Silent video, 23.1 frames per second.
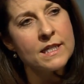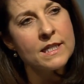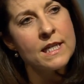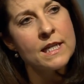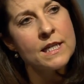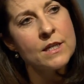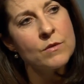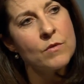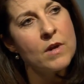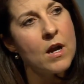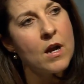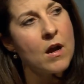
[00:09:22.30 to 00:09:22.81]
No, I
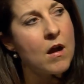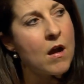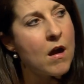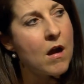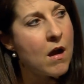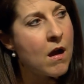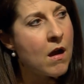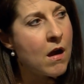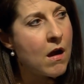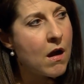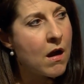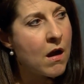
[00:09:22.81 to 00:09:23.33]
tell you where
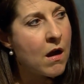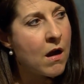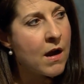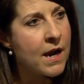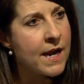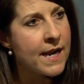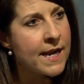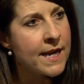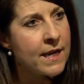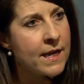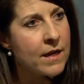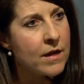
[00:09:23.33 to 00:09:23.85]

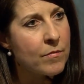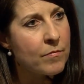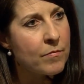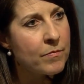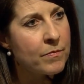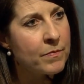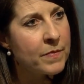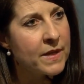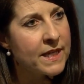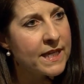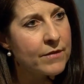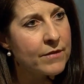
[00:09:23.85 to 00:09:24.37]
I
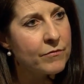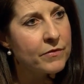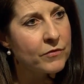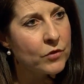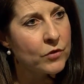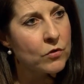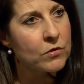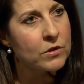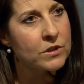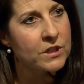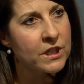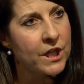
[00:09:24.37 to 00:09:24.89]
believe we've
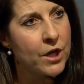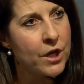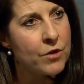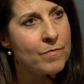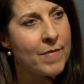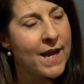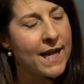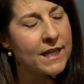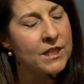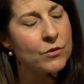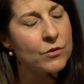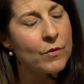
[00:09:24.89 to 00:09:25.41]
got to go
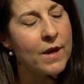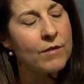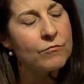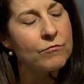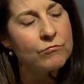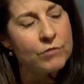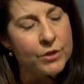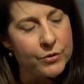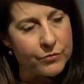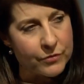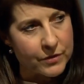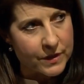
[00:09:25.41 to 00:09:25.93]
back to our
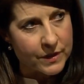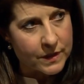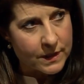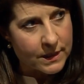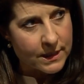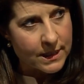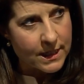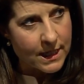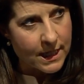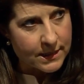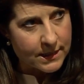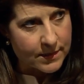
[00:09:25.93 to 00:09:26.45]
roots
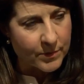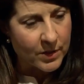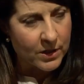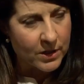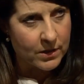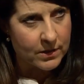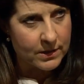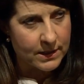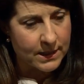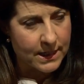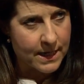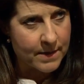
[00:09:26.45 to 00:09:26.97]
as a
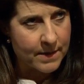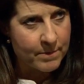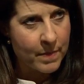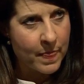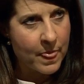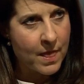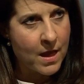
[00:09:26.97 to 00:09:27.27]
party.